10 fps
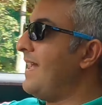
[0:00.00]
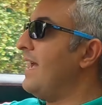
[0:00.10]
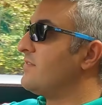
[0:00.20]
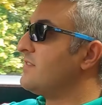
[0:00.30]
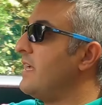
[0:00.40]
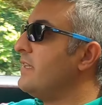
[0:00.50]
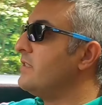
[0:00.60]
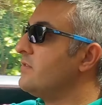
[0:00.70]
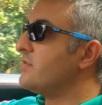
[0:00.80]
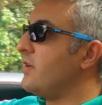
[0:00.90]
as
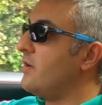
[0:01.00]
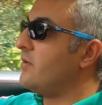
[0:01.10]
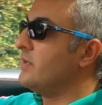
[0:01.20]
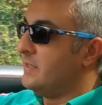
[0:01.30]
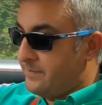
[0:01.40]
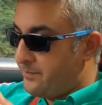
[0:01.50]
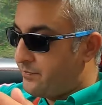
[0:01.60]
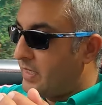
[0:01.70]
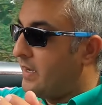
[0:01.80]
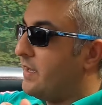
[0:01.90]
standard. So
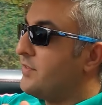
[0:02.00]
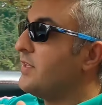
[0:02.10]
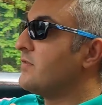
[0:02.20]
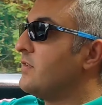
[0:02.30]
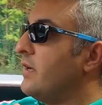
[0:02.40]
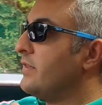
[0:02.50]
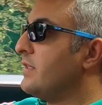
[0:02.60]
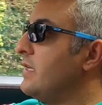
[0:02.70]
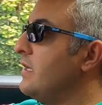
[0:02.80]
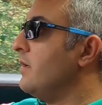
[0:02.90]
things like
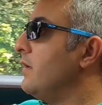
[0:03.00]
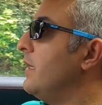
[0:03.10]
the